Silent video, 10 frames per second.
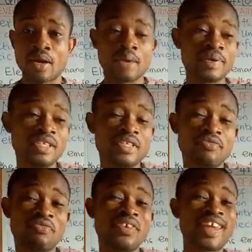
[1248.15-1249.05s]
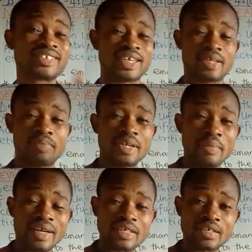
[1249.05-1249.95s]
are being deflected by the
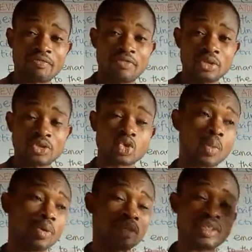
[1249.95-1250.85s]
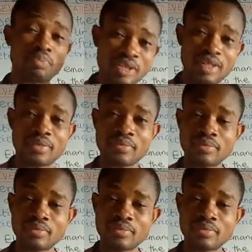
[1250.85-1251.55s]
magnetic field to point B,